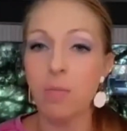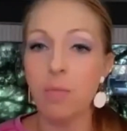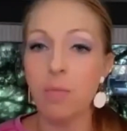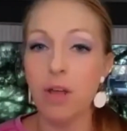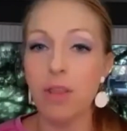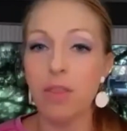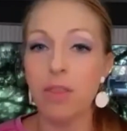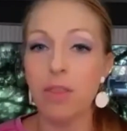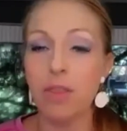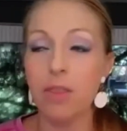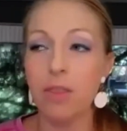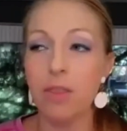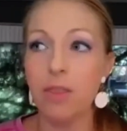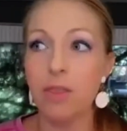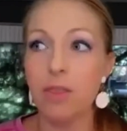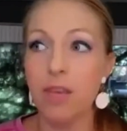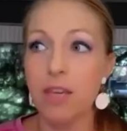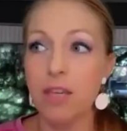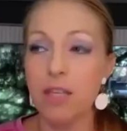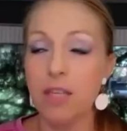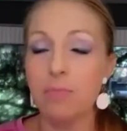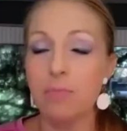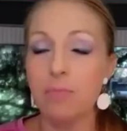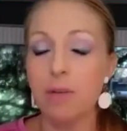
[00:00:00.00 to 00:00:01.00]
but
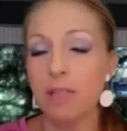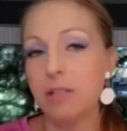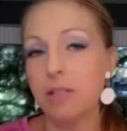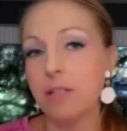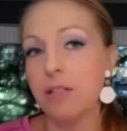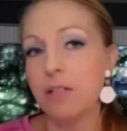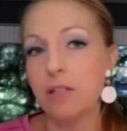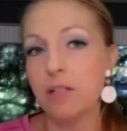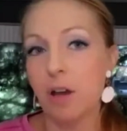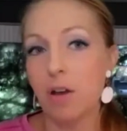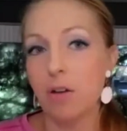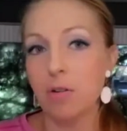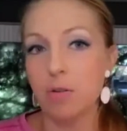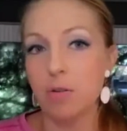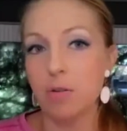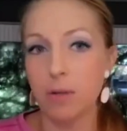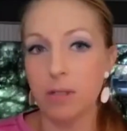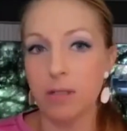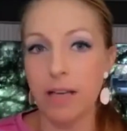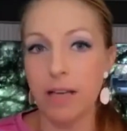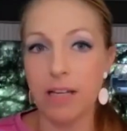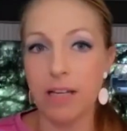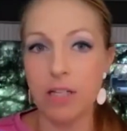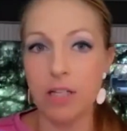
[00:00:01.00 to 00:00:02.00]
this business
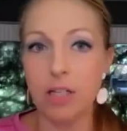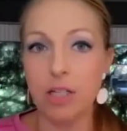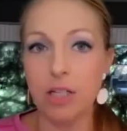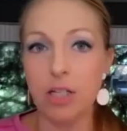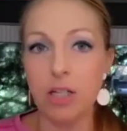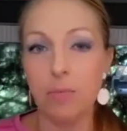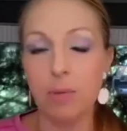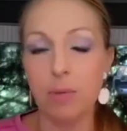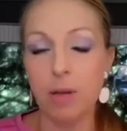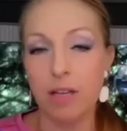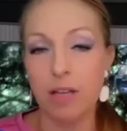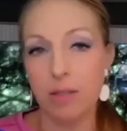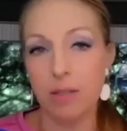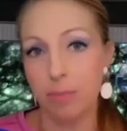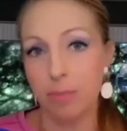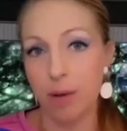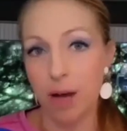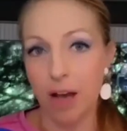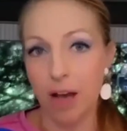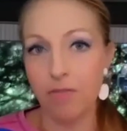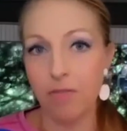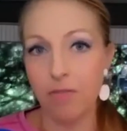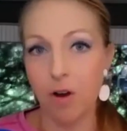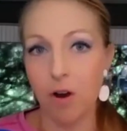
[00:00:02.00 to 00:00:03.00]
coach relationship has
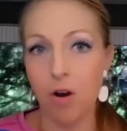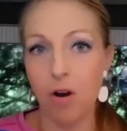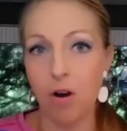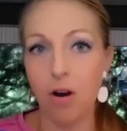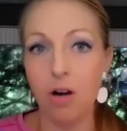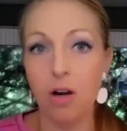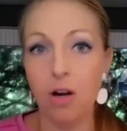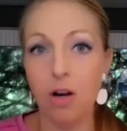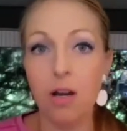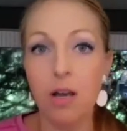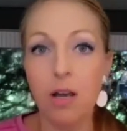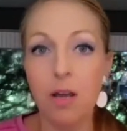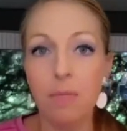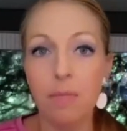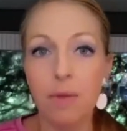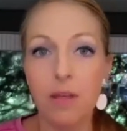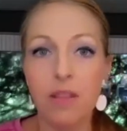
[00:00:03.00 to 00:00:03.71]
by far